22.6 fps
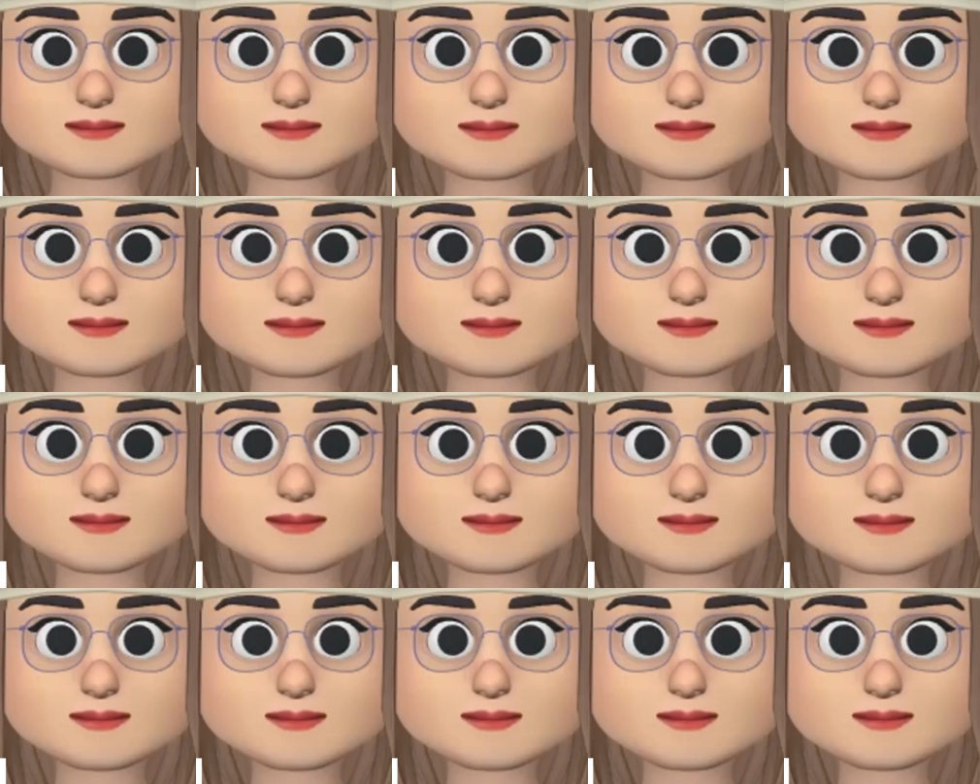
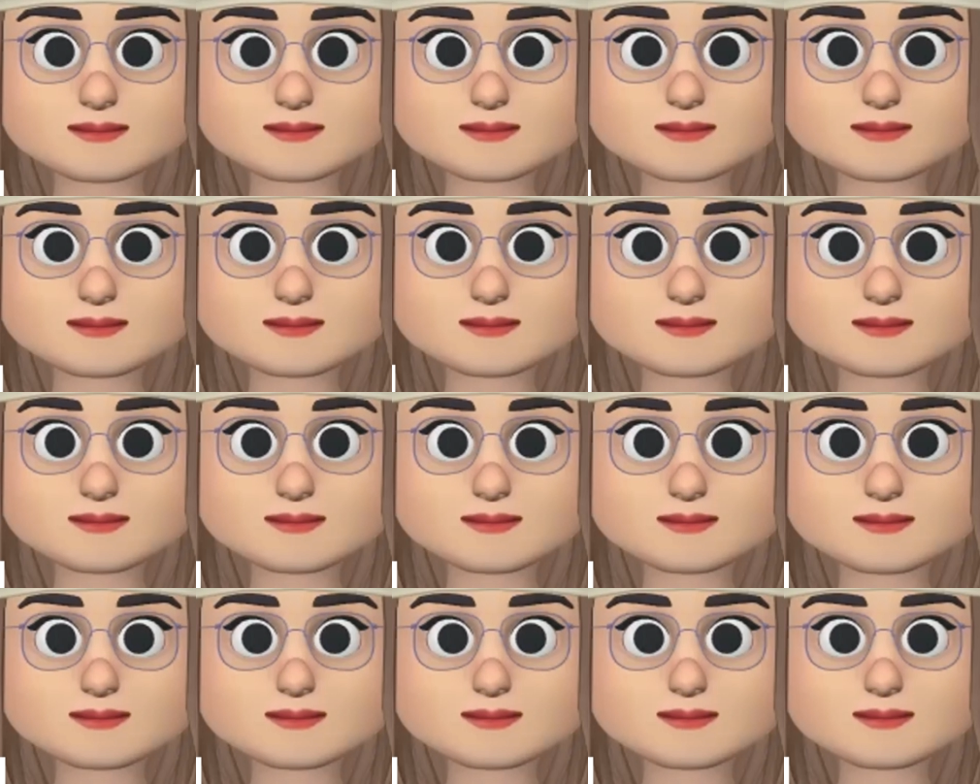
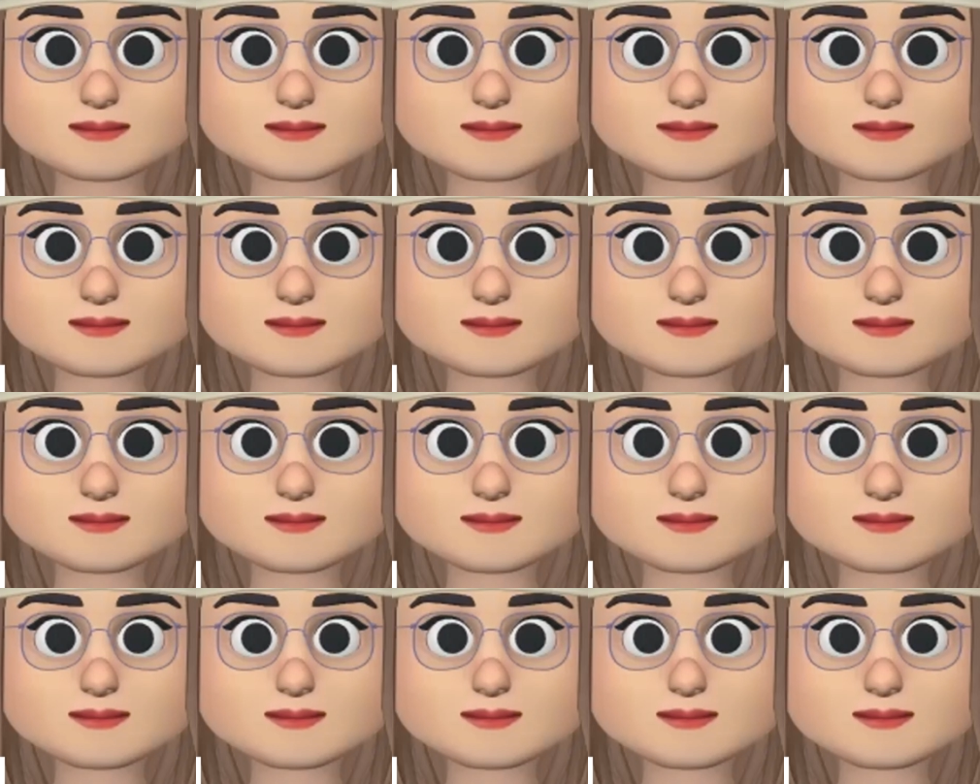(no one is talking)